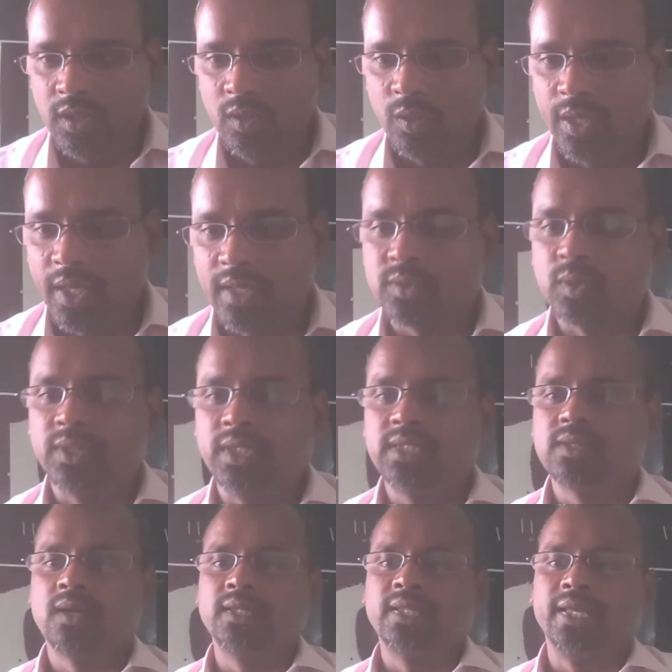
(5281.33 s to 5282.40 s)
Okay, so
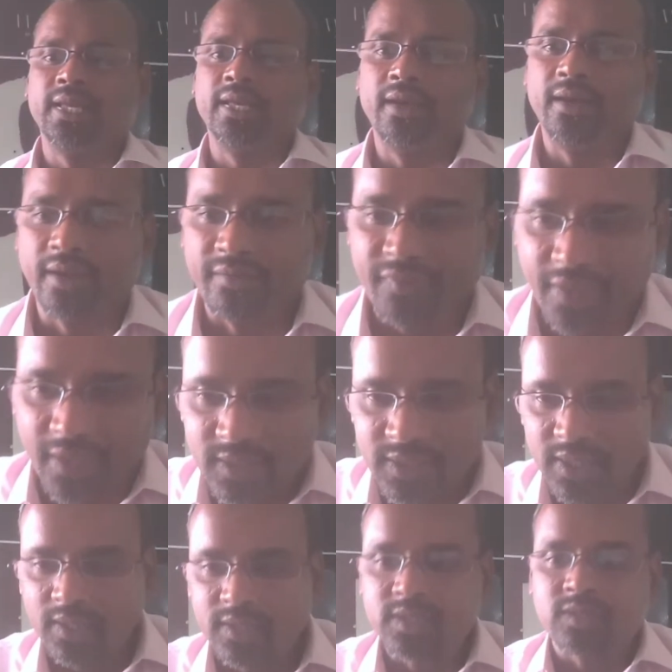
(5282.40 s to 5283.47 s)
these are the
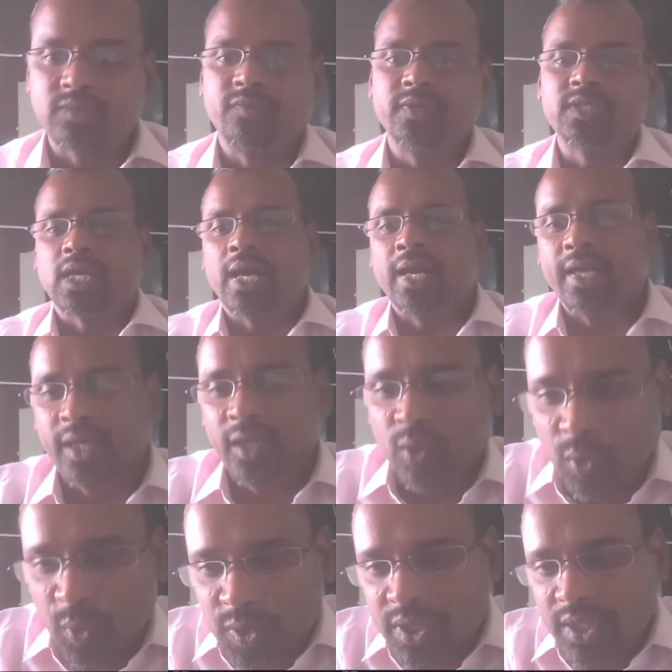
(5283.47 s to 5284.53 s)
references which I
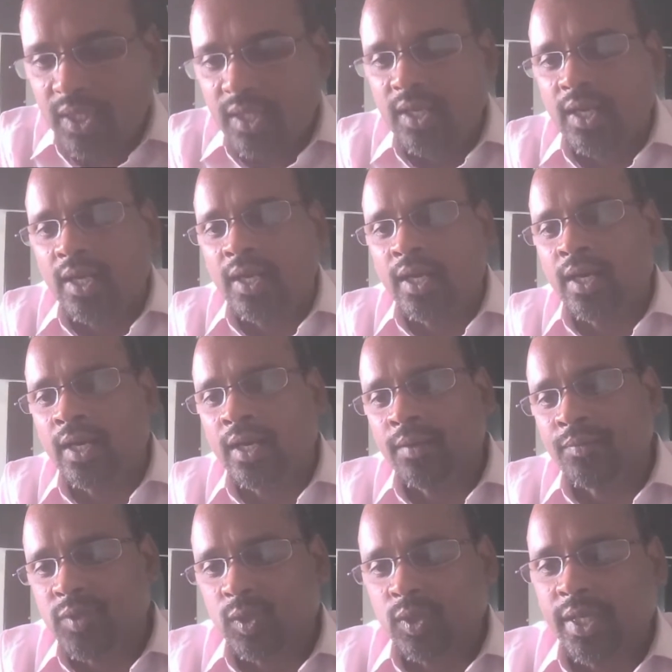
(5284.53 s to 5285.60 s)
used
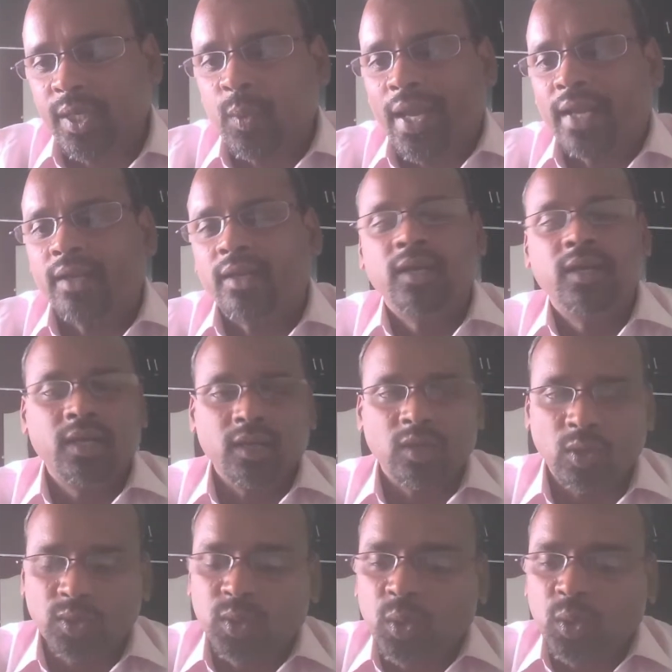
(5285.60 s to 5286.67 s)
so that you can
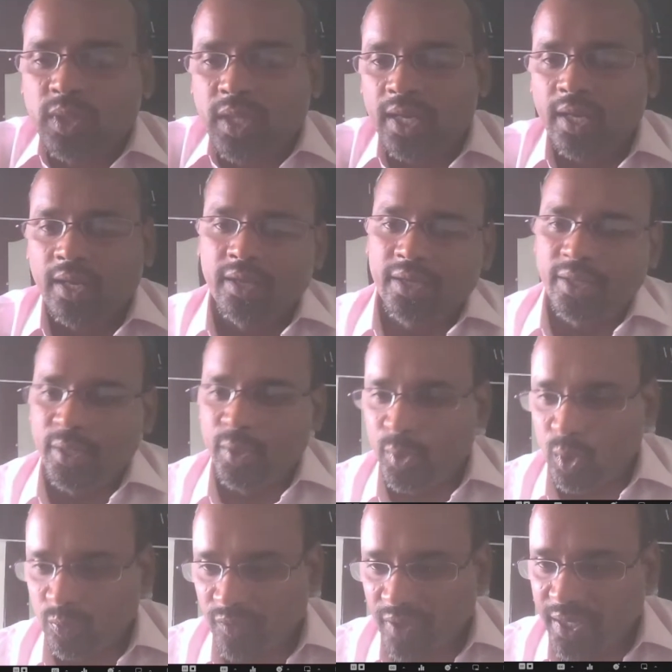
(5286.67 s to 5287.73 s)
go through the
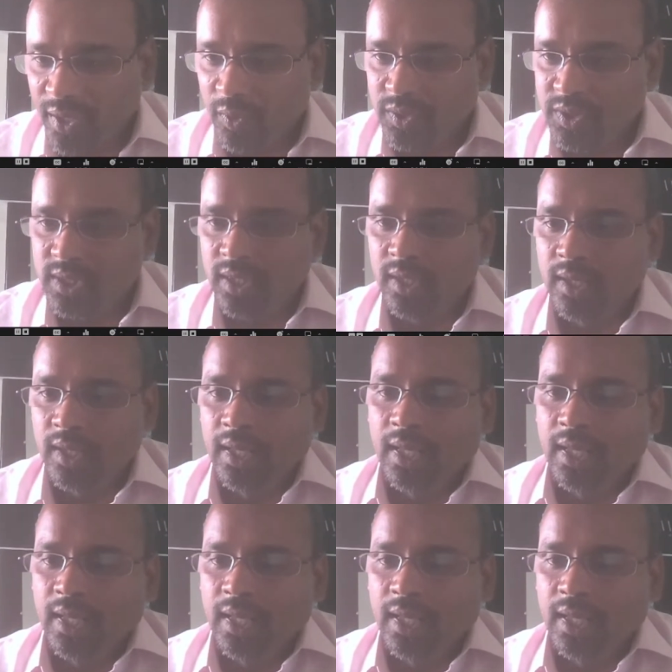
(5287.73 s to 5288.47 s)
YouTube videos.